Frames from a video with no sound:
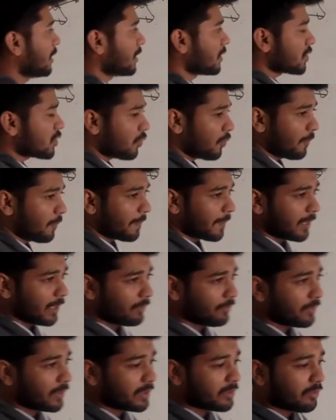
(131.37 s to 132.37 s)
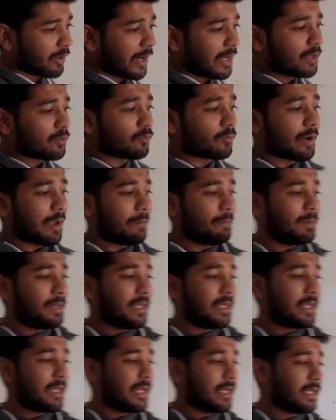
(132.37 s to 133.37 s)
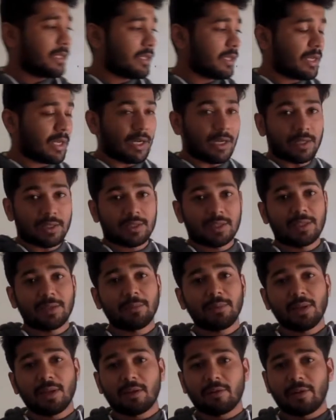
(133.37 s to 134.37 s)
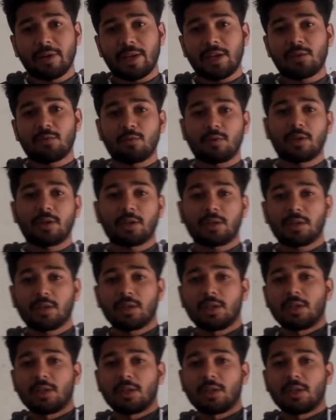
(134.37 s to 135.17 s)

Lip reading: So if you try to replicate a similar network